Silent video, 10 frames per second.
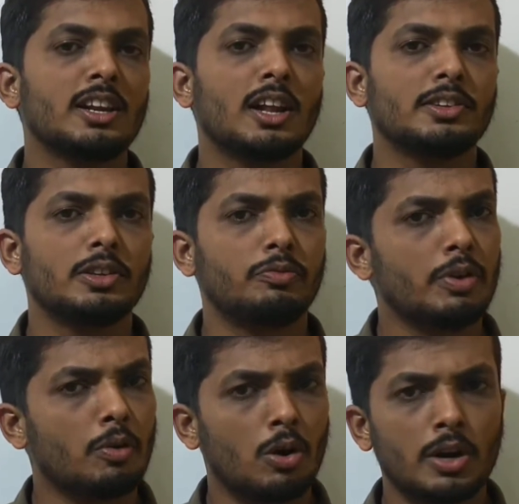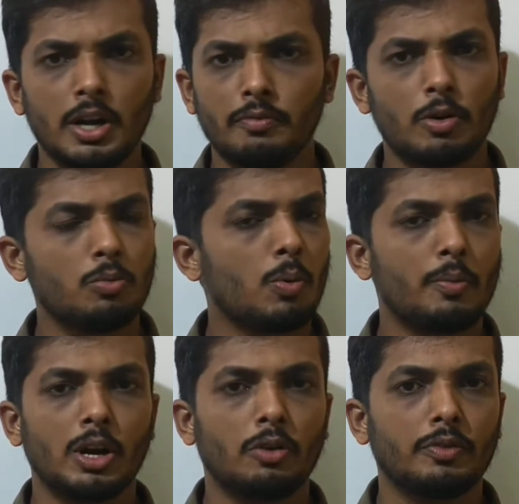So in earlier classes we have
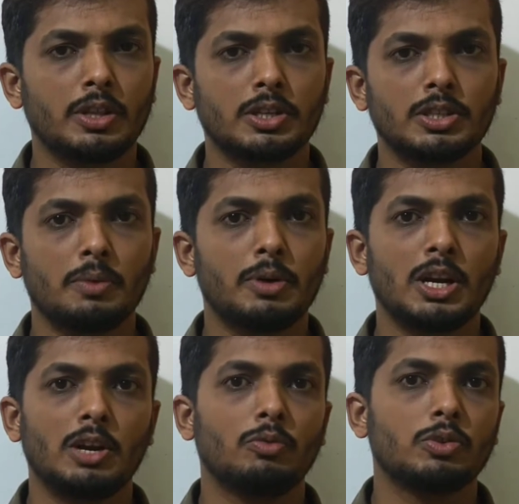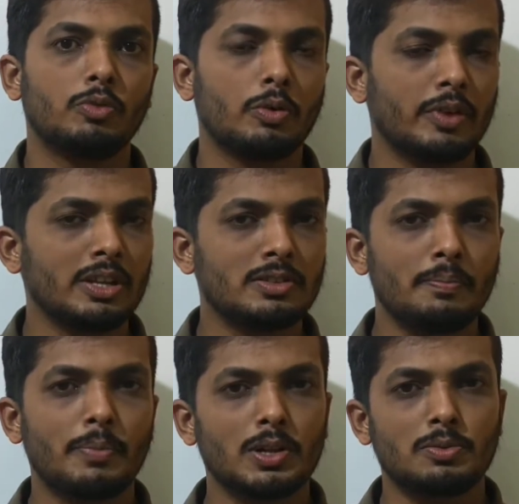already found moment of inertia, but it
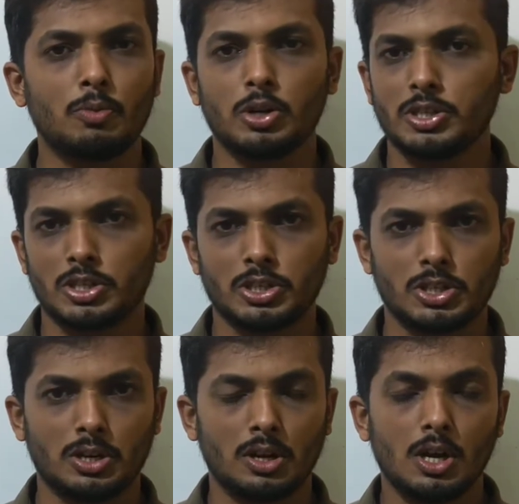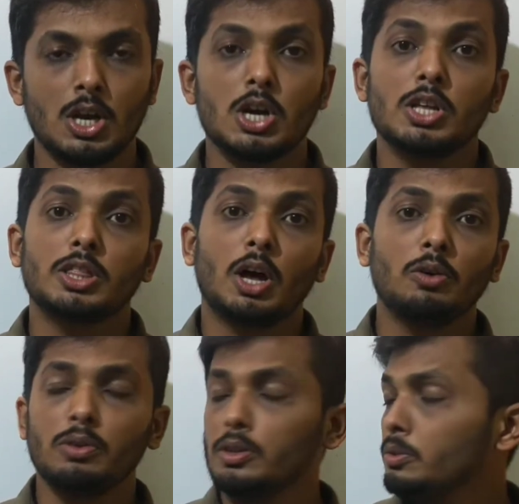was for very simple body structure.
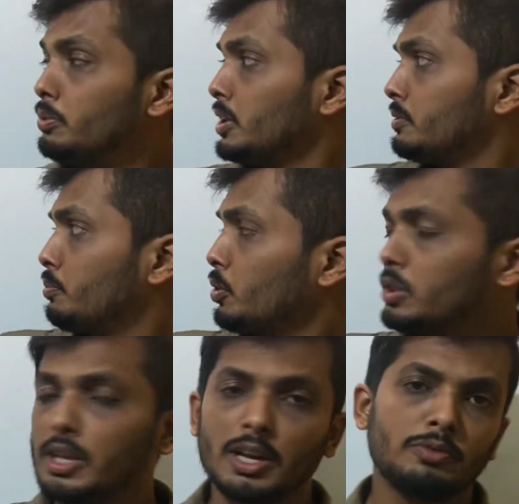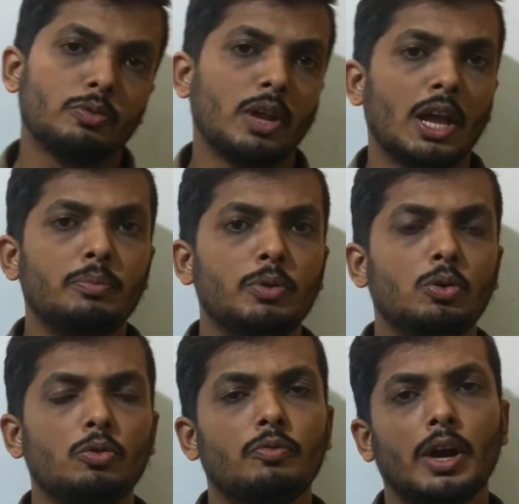Now these both
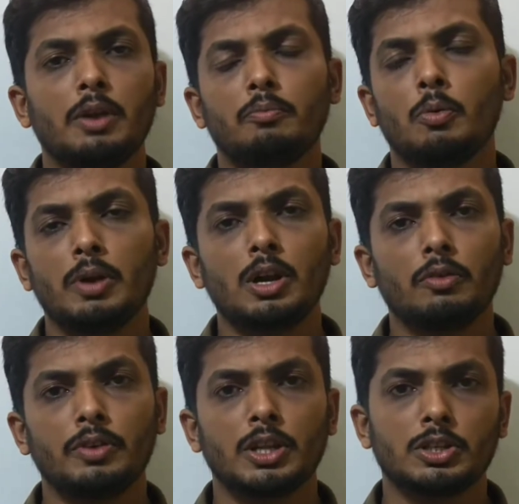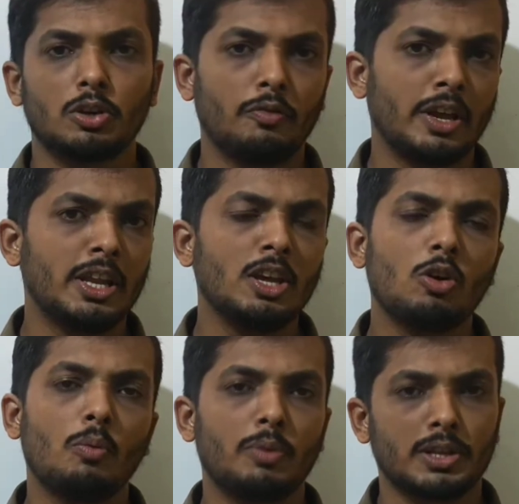theorems will help you to find moment of
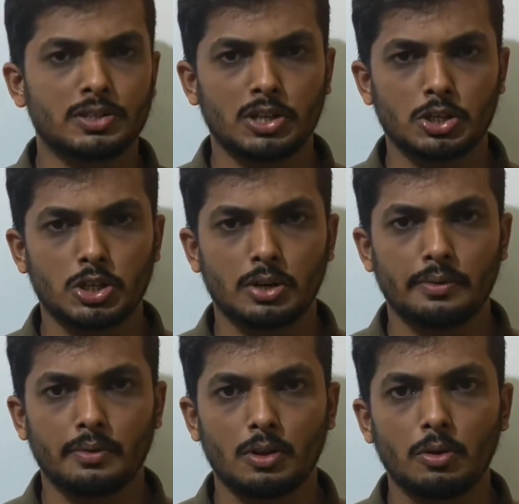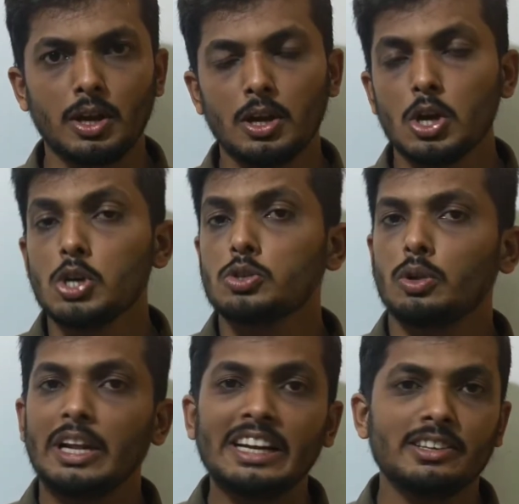inertia of any complex structure.
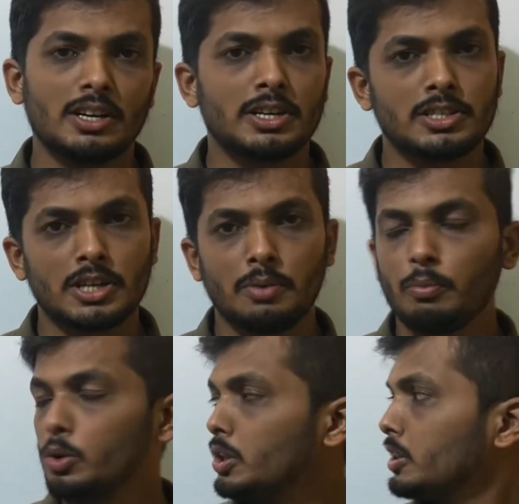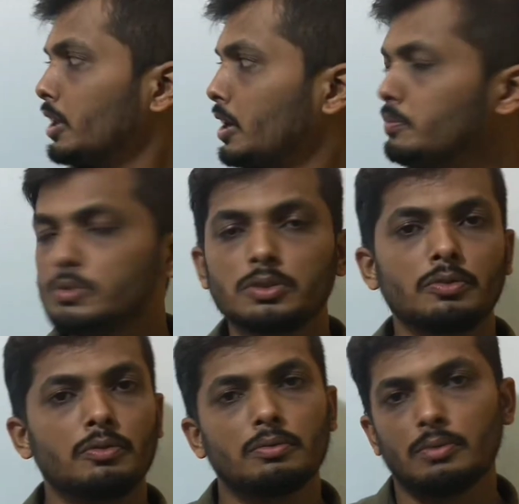Okay, so let us understand both the
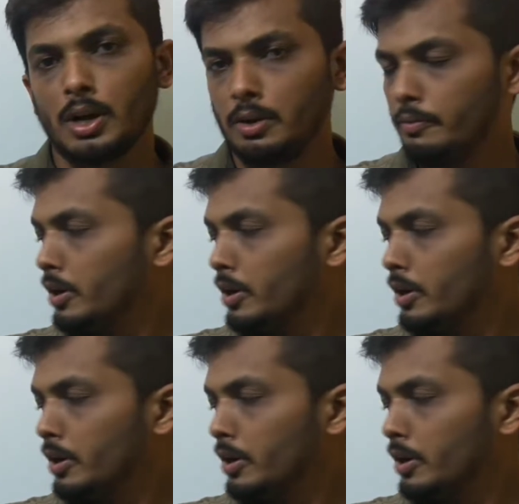theorems.